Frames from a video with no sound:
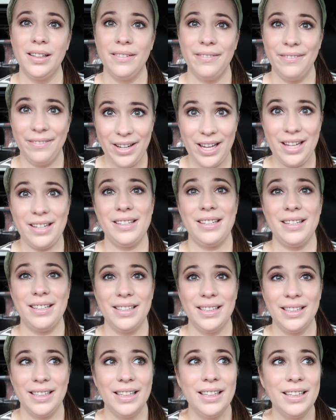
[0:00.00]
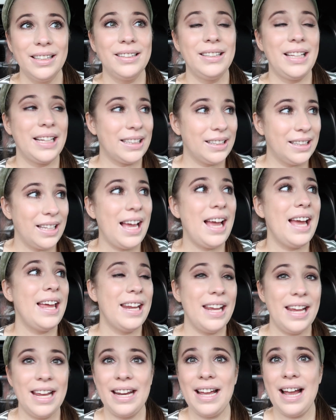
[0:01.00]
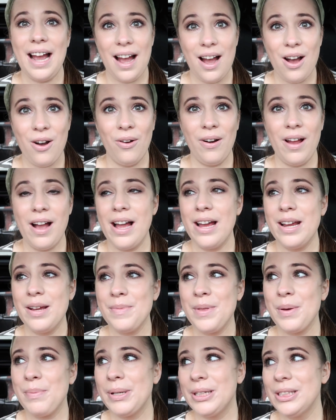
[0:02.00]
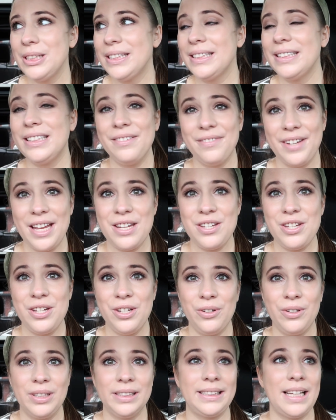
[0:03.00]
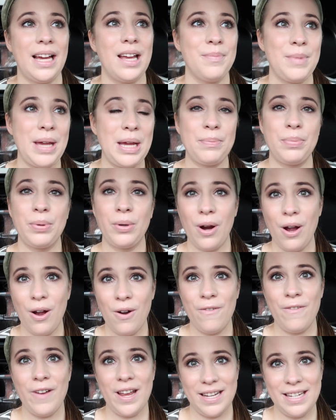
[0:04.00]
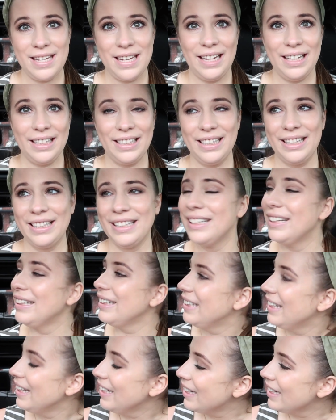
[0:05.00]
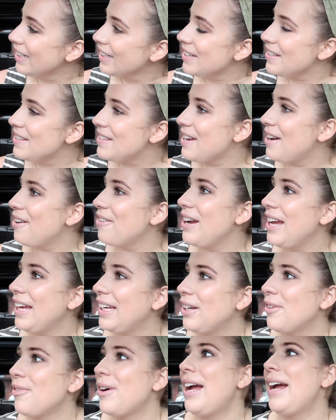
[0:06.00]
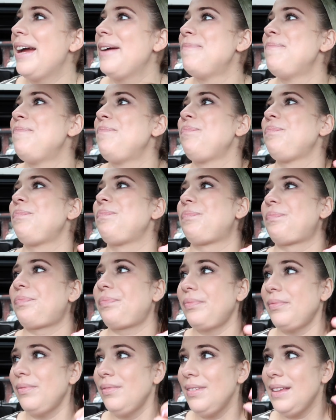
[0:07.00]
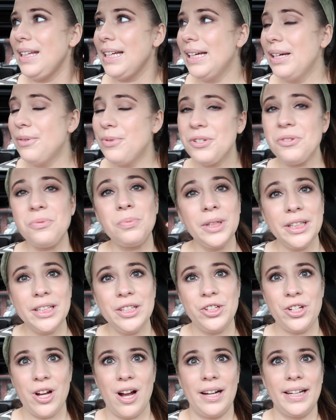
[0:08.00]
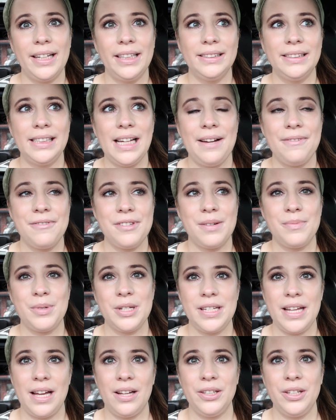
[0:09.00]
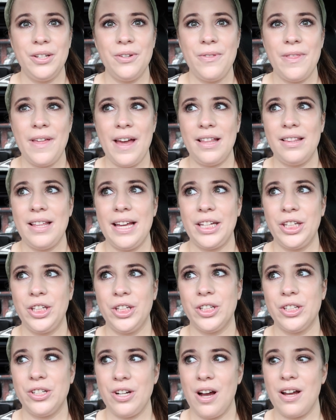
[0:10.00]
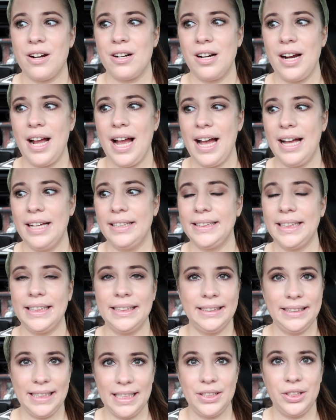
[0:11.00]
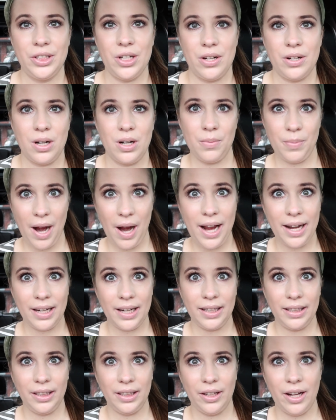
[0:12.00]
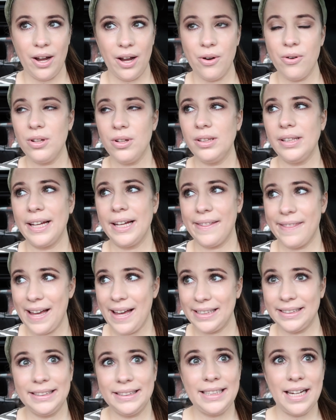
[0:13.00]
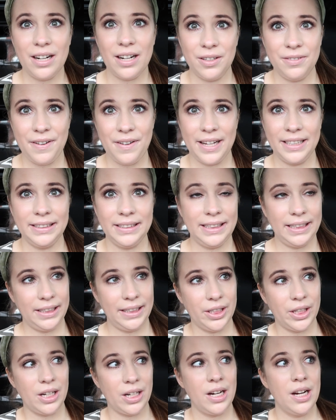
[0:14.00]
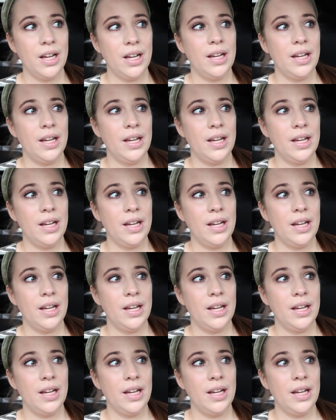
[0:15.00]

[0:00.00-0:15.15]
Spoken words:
vent. Like, let it out. I am the person to vent to because I'm like pro venting. So anyway, it was really shocking to have someone tell you that like your daughter has a cyst on her brain, you know, like that's terrifying to hear.